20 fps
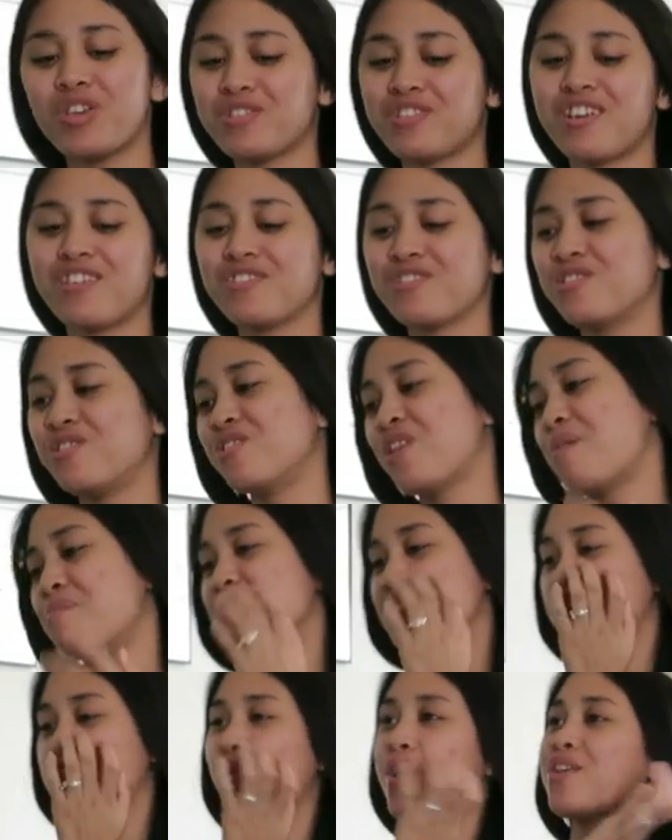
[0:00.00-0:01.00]
I'm not telling you. I'm
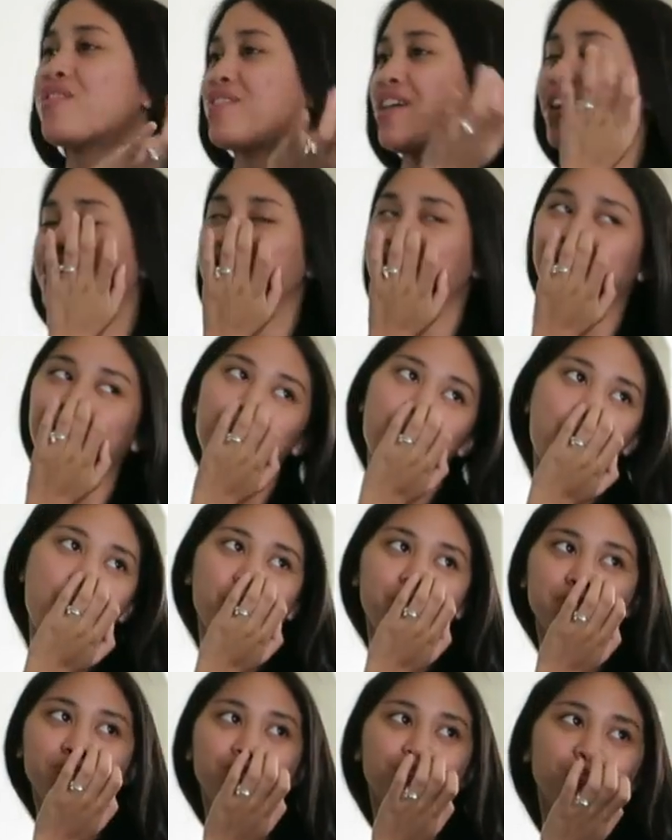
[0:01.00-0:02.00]
just flavoring.
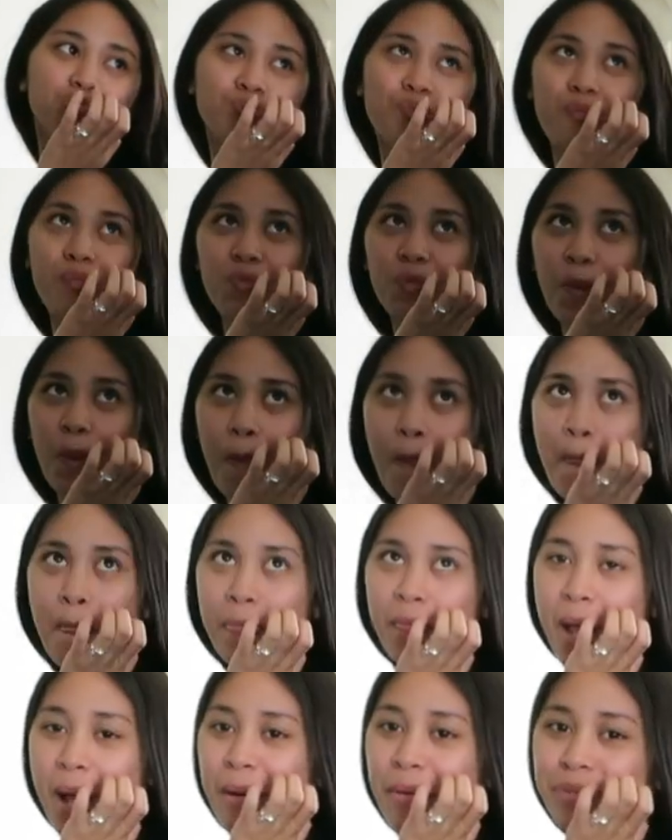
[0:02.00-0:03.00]
All right.
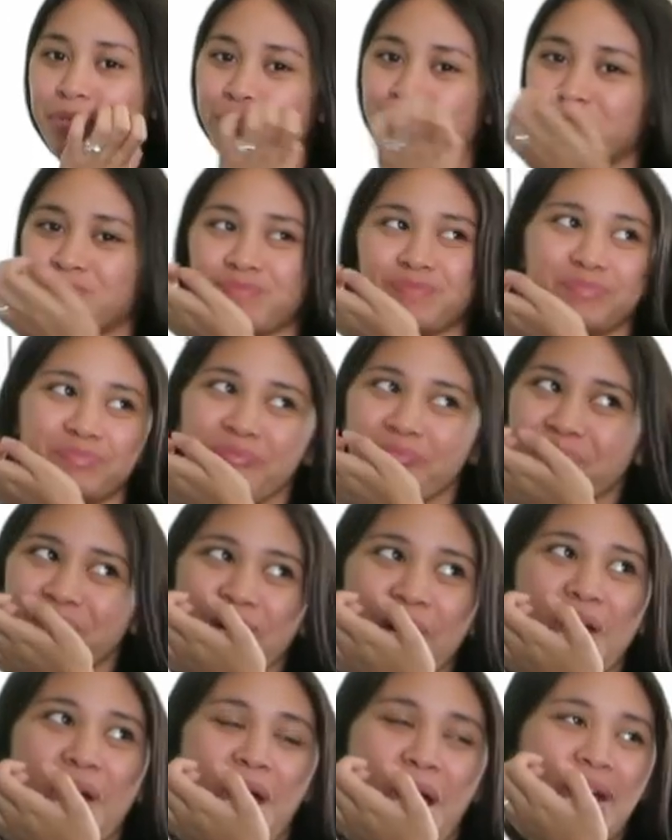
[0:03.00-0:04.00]

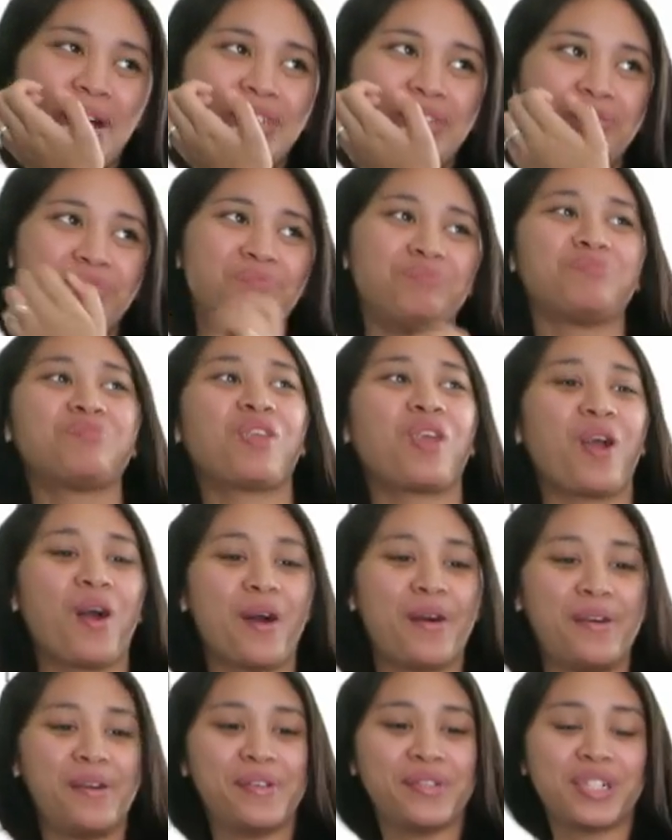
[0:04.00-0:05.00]
I'm thinking like a
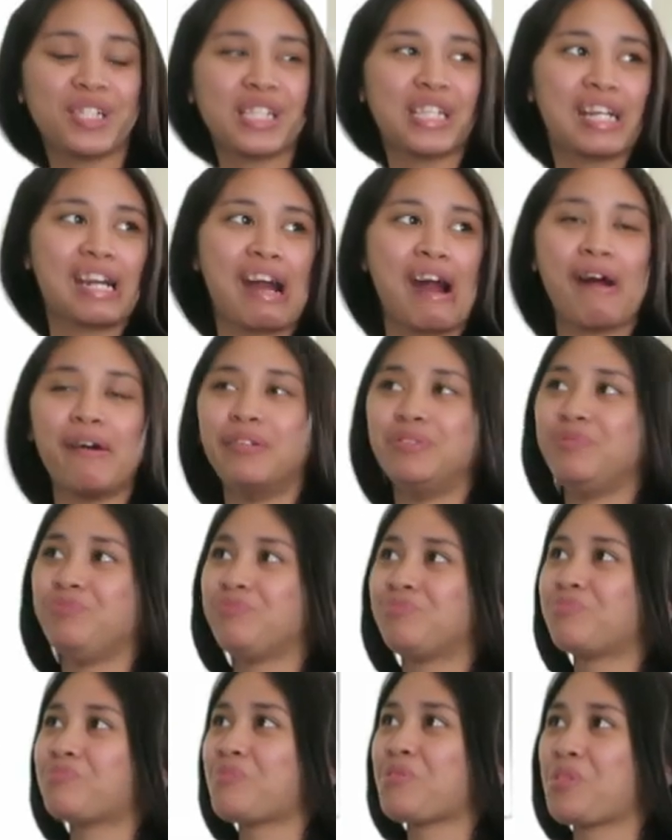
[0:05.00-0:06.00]
strong 15.
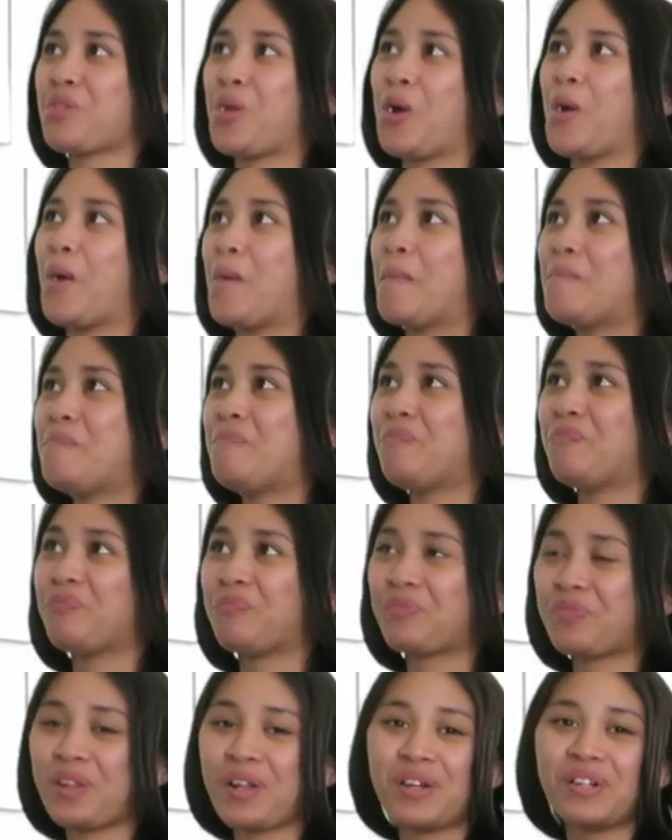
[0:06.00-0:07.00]
A strong
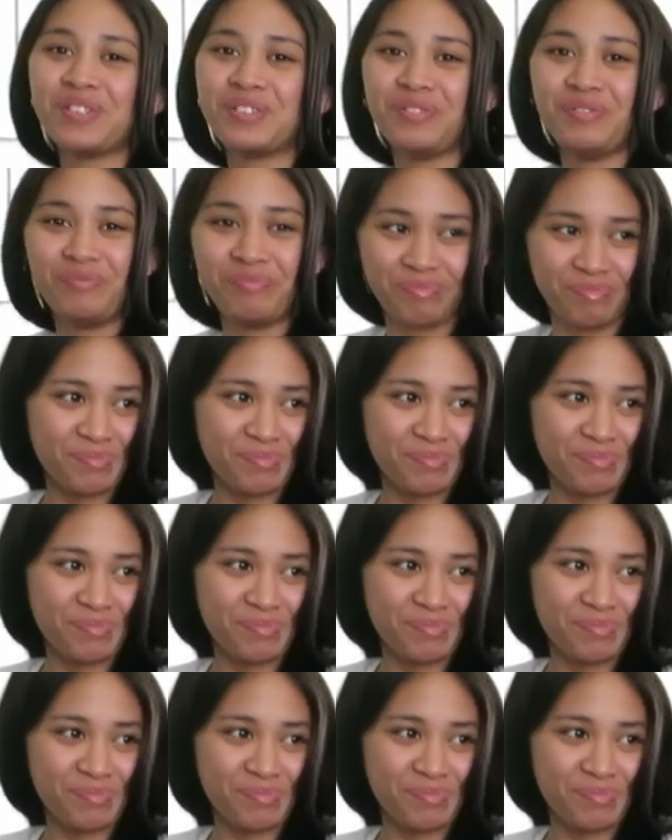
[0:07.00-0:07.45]
15.